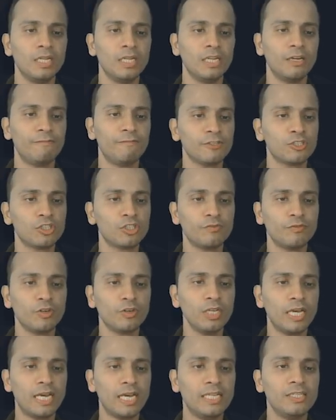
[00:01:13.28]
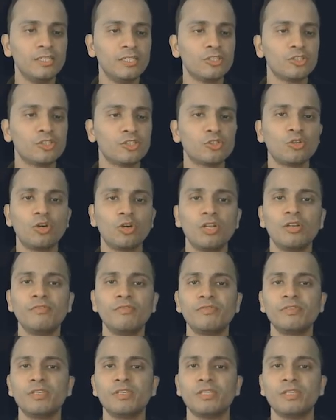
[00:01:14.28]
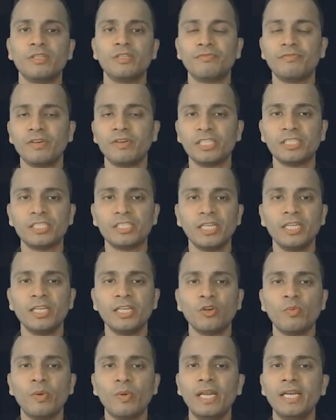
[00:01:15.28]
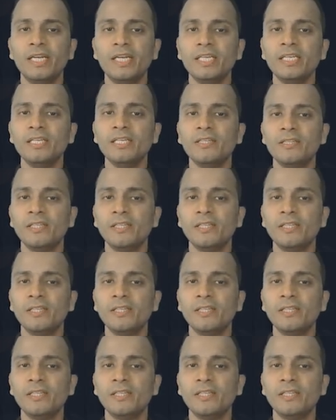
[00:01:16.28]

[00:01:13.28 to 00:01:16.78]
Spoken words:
Now, first of all, I'll solve the first inequality,